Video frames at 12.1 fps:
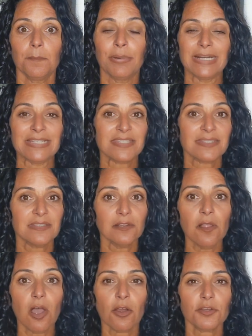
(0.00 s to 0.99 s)
but it's
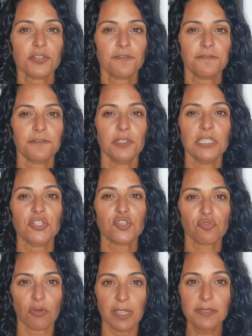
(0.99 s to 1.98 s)
still hard to fully
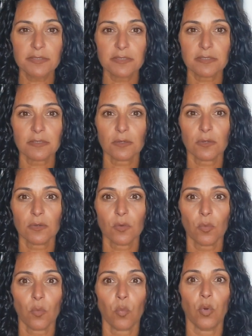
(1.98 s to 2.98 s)
trust
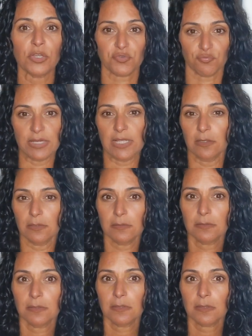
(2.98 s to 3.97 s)
what's real,
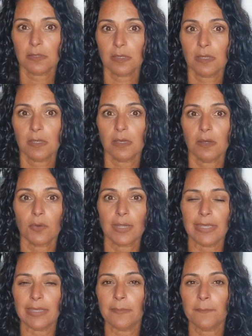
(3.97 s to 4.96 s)

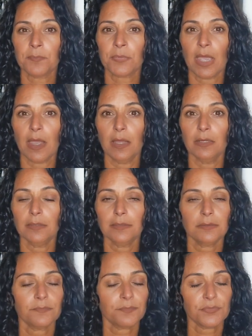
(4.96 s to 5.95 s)
okay?
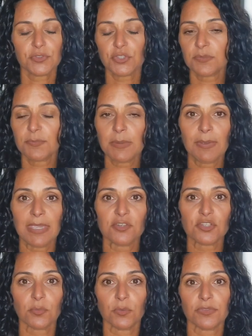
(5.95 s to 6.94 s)
Just be
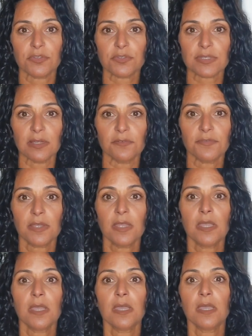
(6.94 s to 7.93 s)
patient with yourself.
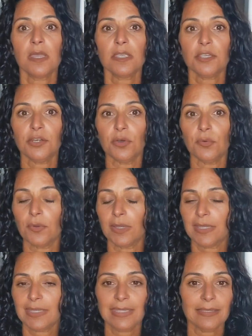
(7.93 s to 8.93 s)

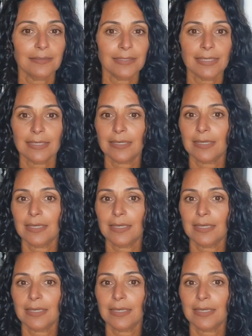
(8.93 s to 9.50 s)
Healing